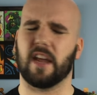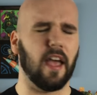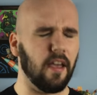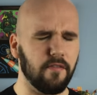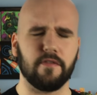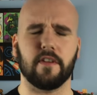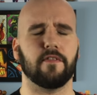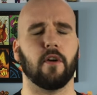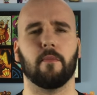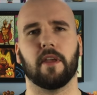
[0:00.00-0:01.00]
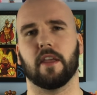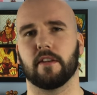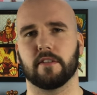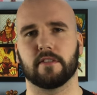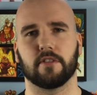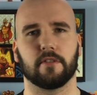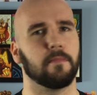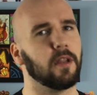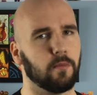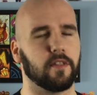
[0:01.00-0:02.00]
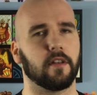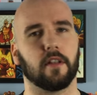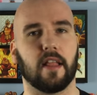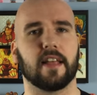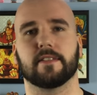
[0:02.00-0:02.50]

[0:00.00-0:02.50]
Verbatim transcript: every filmmaking decision made within the last